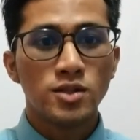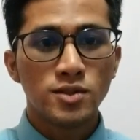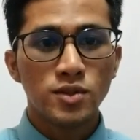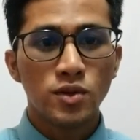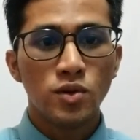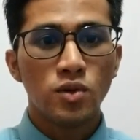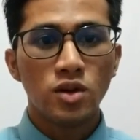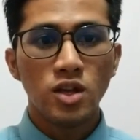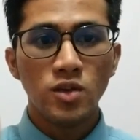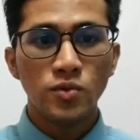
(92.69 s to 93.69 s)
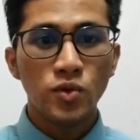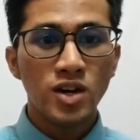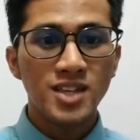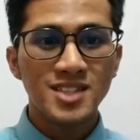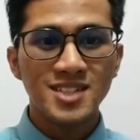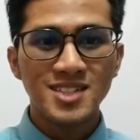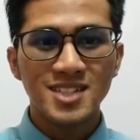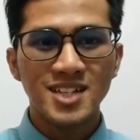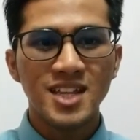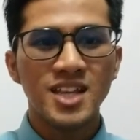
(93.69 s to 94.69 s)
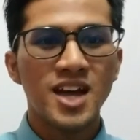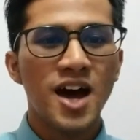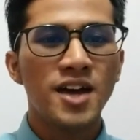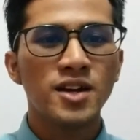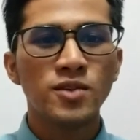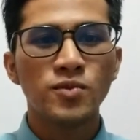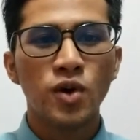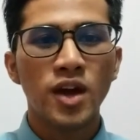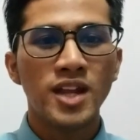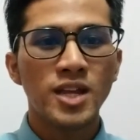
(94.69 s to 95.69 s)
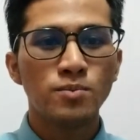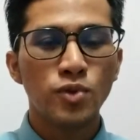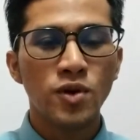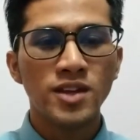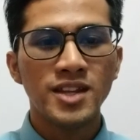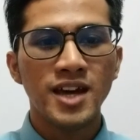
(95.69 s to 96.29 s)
So, if you are interested in hiring for an employee